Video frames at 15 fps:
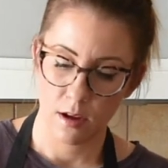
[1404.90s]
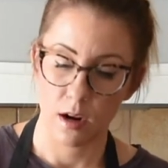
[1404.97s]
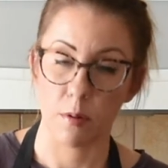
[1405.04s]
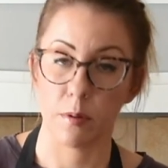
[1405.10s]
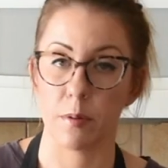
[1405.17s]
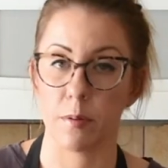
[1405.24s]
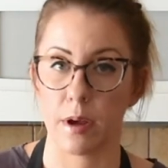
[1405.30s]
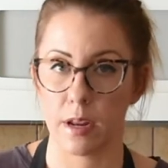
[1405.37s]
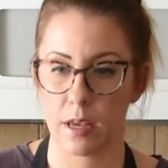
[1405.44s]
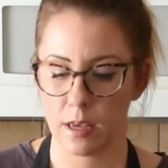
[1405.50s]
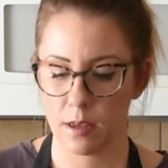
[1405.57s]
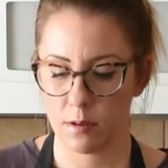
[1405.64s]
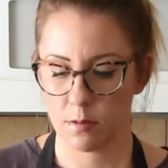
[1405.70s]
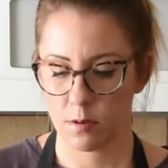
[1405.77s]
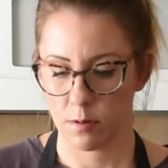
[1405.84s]
Are we
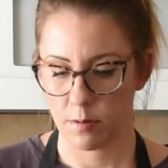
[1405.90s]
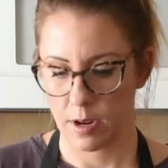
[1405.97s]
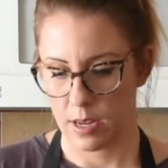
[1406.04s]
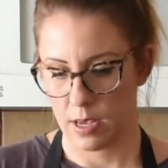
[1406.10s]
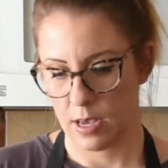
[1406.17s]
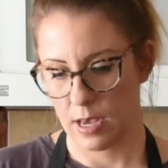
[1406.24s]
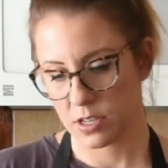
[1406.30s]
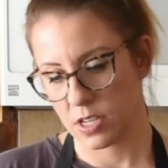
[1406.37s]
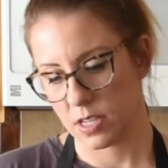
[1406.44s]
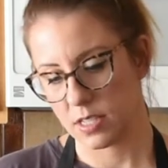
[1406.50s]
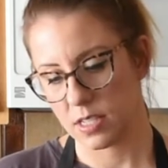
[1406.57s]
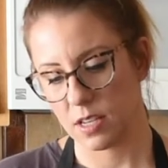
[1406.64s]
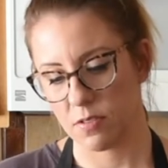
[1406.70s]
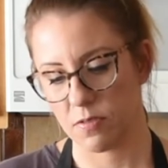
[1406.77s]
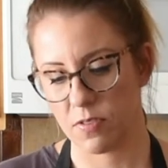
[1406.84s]
ready? We're ready. Actually, I
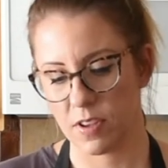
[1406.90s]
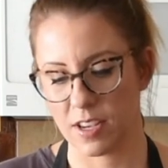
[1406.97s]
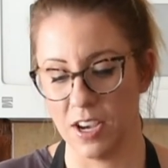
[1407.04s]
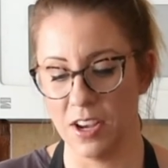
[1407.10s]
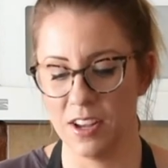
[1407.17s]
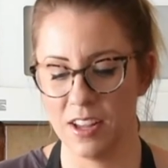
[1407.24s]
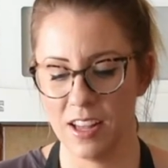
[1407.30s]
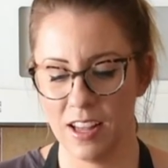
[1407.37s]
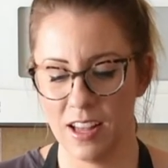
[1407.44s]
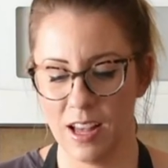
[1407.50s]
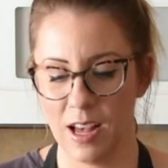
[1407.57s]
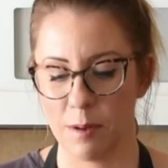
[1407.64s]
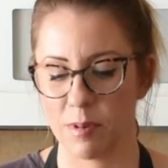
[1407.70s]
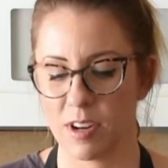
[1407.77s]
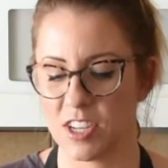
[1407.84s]
see a fig.
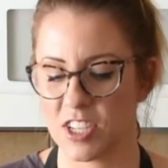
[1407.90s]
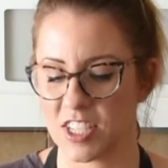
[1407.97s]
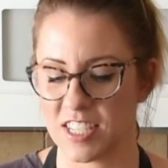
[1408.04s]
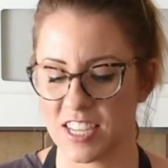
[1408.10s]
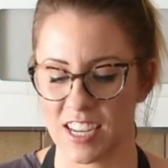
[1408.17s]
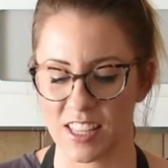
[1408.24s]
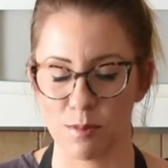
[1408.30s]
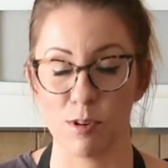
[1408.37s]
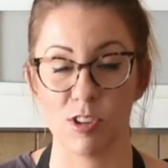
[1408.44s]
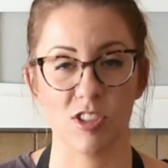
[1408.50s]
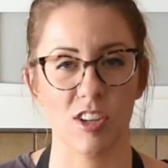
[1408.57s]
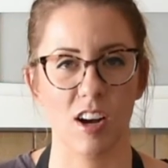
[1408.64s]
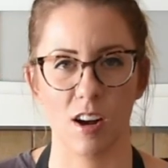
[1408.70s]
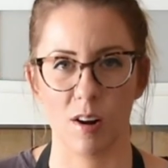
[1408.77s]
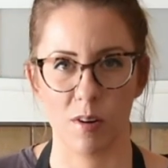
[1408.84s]
I'm gonna just take the
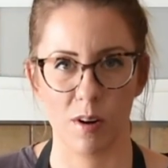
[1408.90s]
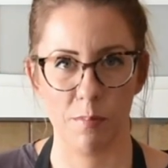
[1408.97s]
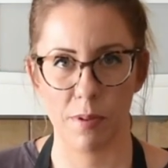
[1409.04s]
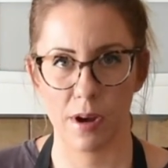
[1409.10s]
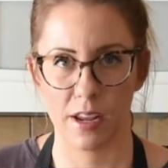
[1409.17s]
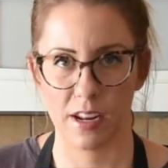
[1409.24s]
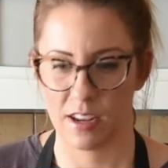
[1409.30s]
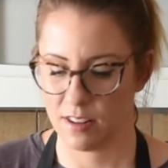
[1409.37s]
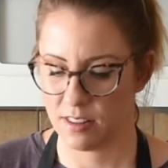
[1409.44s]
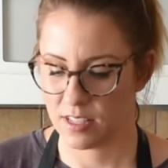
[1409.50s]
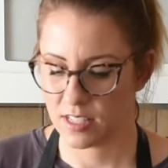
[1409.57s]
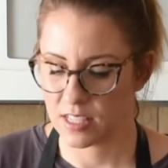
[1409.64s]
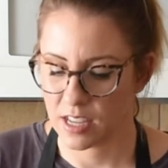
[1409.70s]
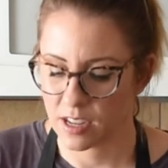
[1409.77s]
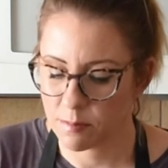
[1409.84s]
most awkward bite out of
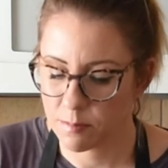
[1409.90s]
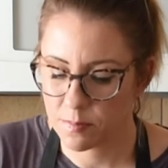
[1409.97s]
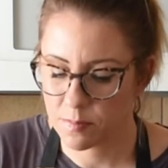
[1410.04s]
this thing.